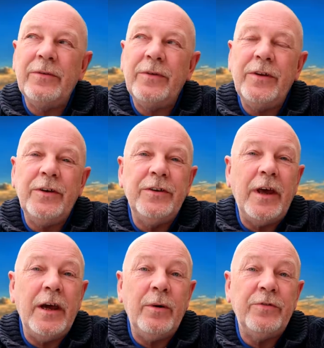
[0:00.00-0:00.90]
or third
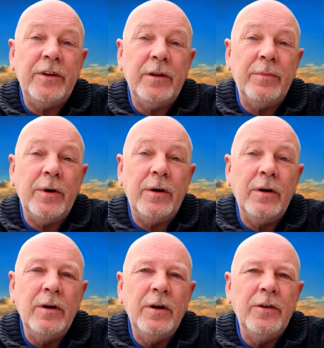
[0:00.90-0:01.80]
day I was in the bar,
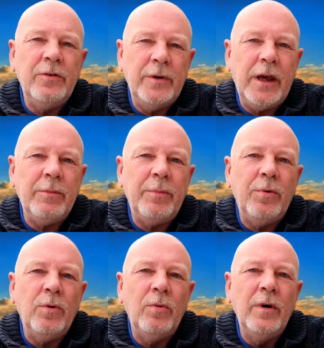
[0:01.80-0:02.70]
to a game of
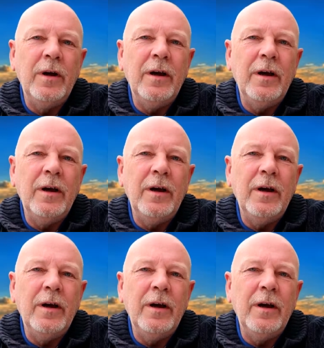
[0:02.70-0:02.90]
pool,